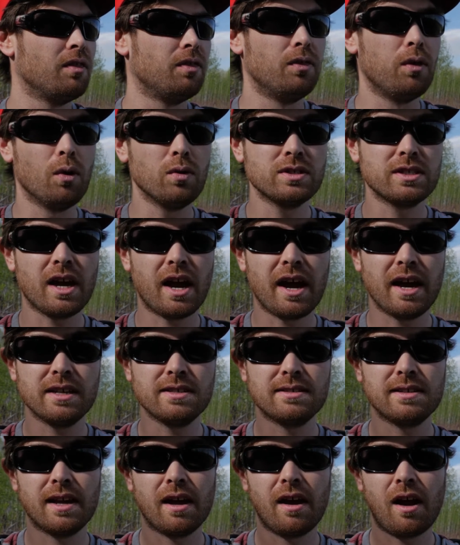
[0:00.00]
Those
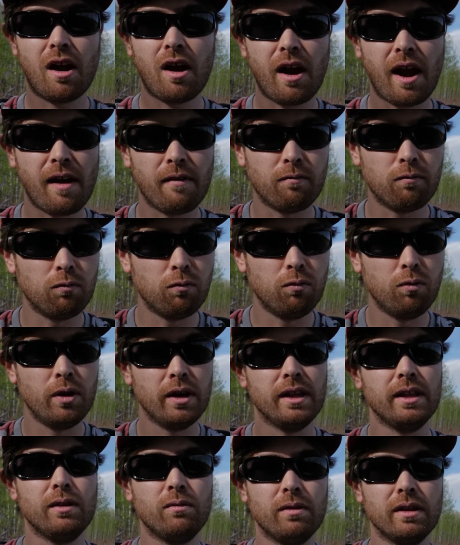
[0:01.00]
guys have
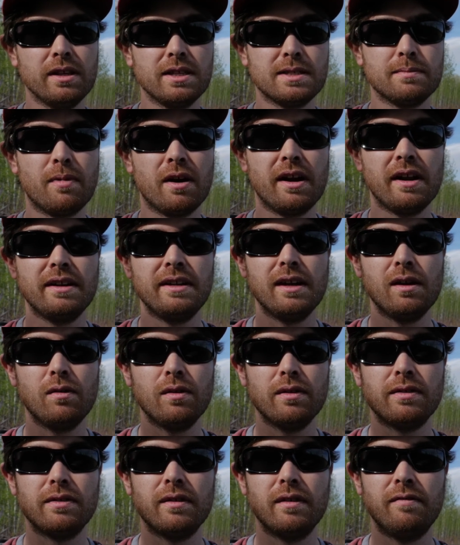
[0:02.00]
really smart idea
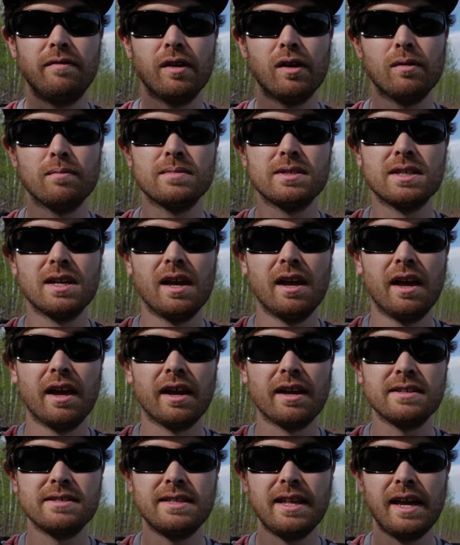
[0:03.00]
with their films,
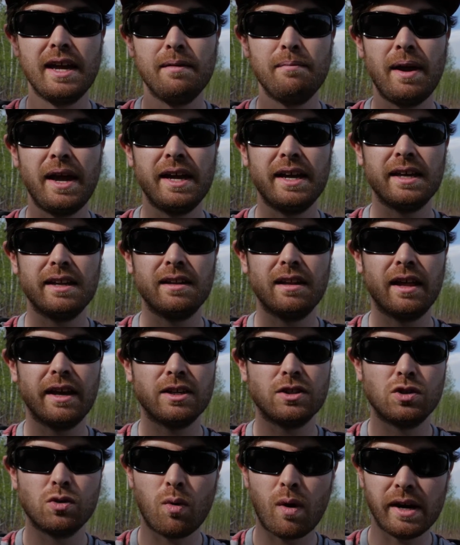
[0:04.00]
because they make it
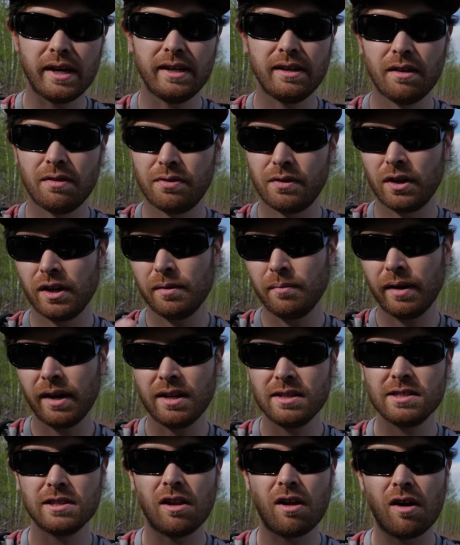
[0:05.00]
like 20 to 30
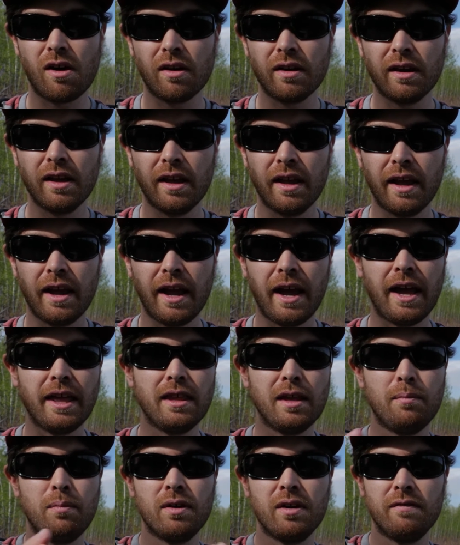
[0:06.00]
minutes long and
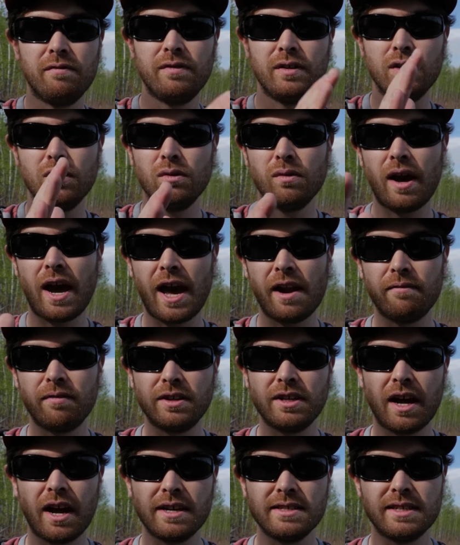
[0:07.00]
they put a few
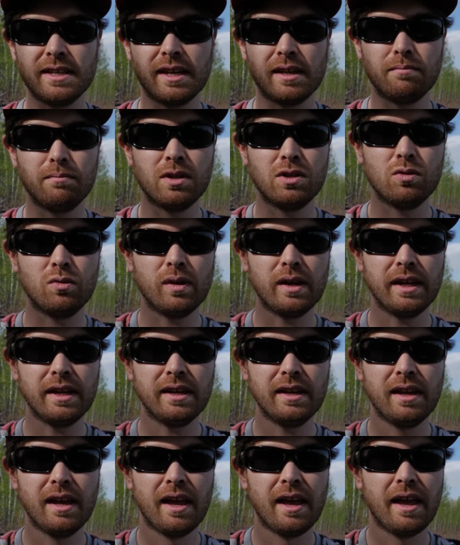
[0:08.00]
advertising in between,